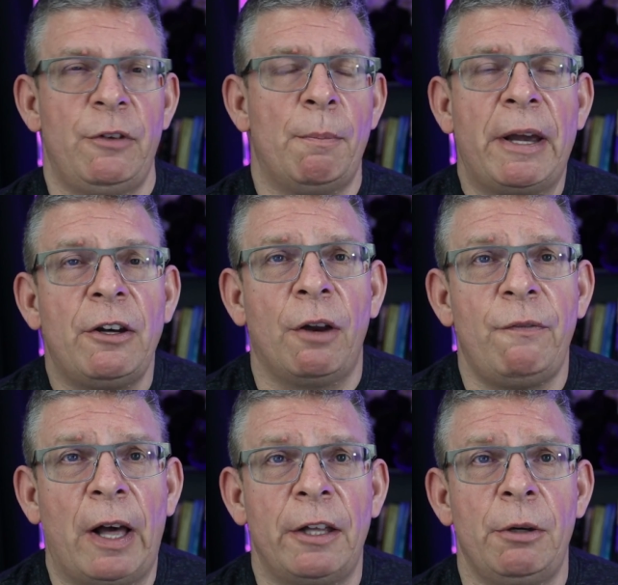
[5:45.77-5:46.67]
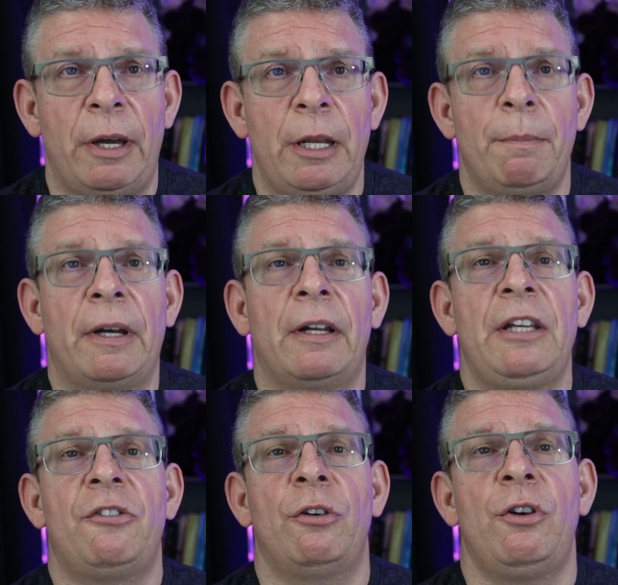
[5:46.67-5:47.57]
You might not value any, but at
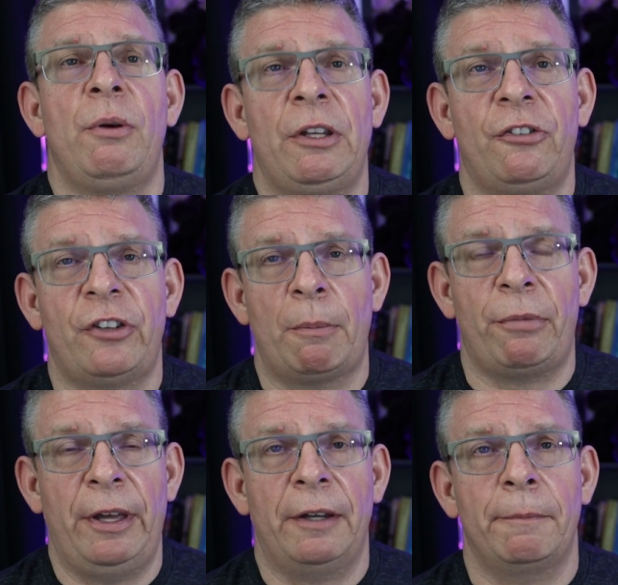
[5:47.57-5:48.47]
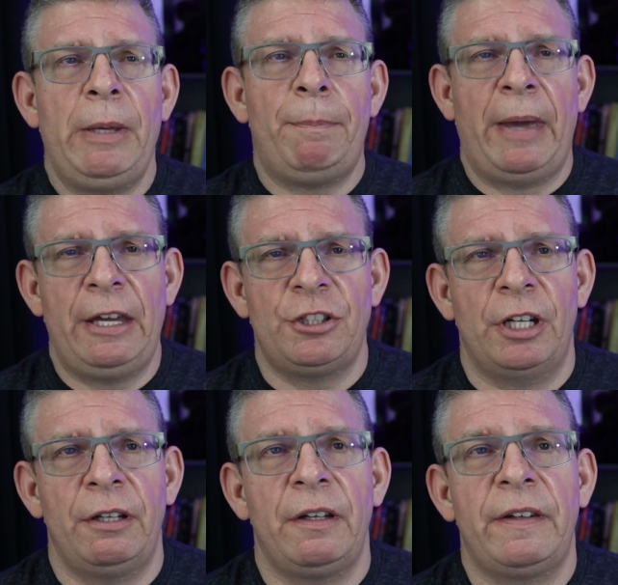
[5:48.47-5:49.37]
least they're doing something. Be
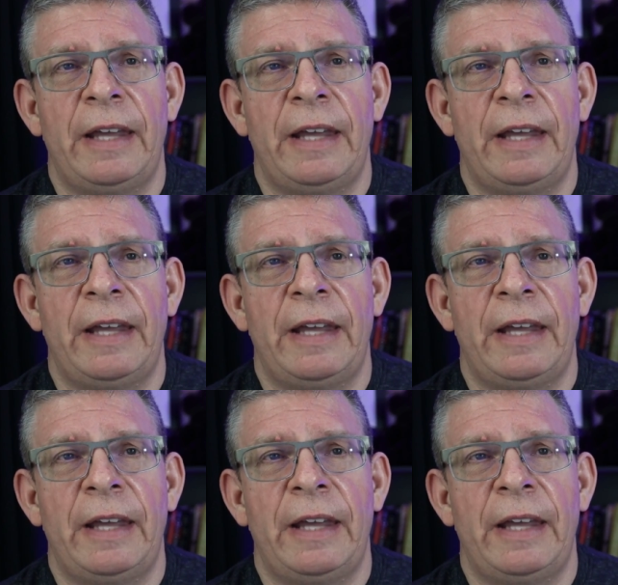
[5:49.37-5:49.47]
patient.